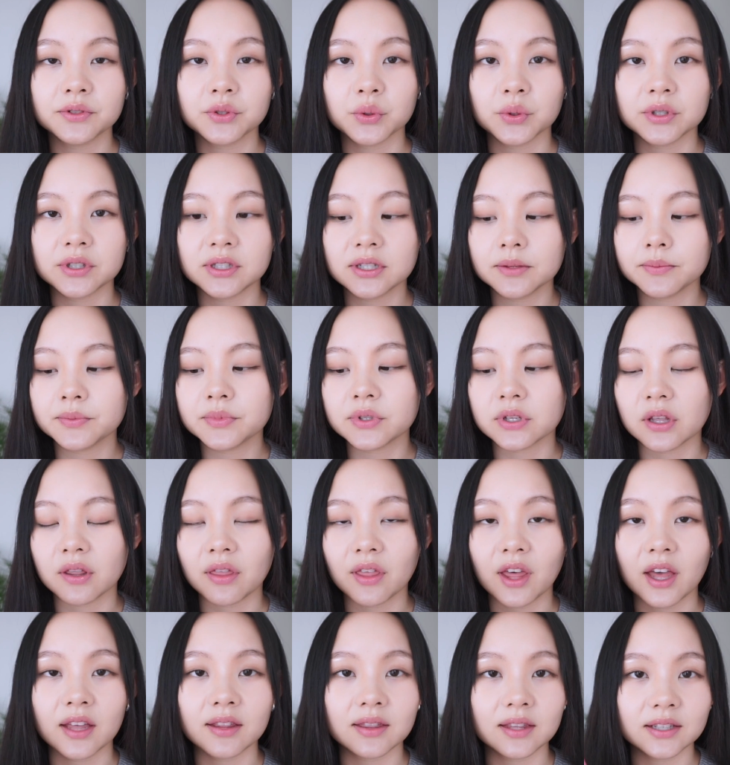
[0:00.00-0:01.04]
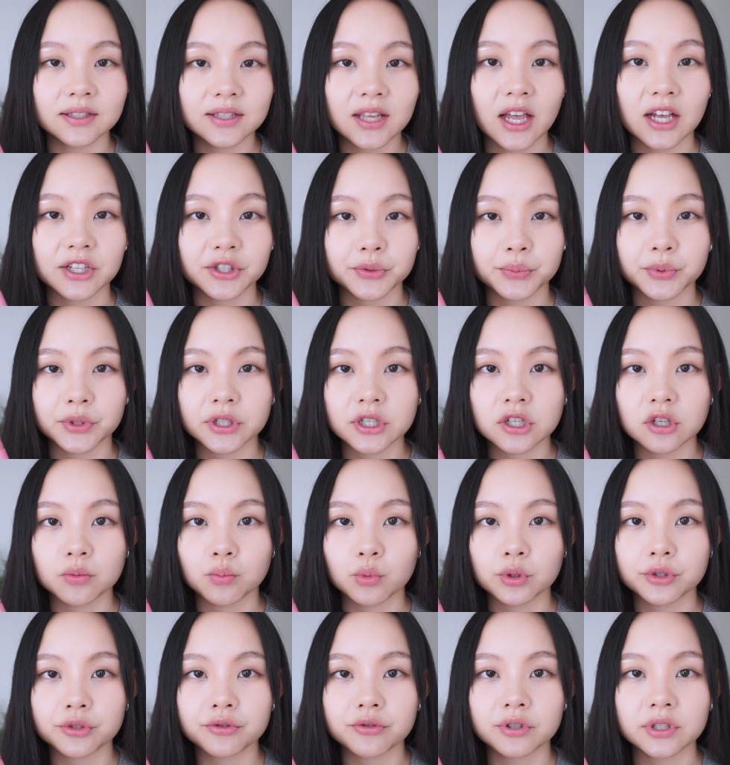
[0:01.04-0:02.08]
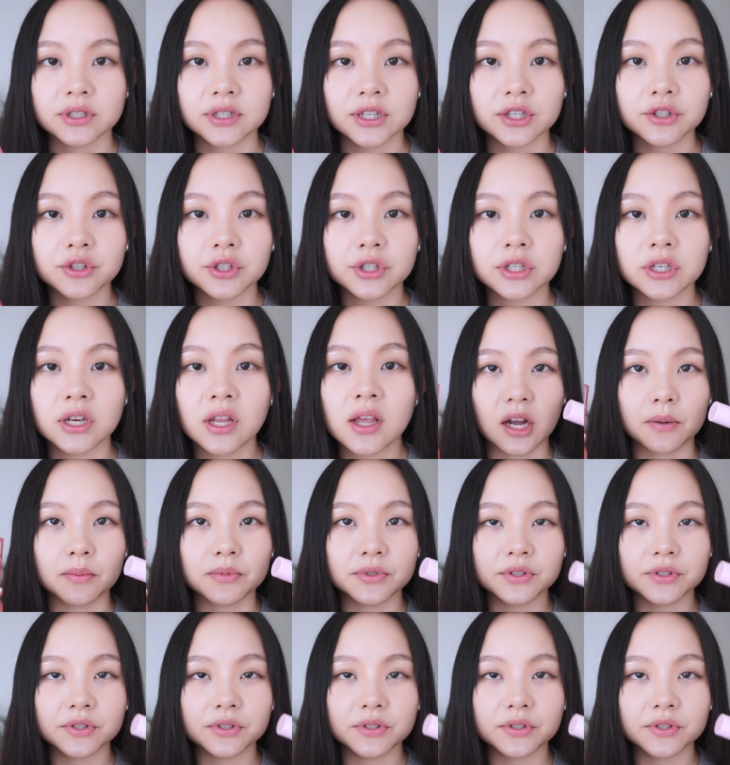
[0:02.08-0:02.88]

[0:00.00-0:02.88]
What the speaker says: So it seems that this has really good moisturization.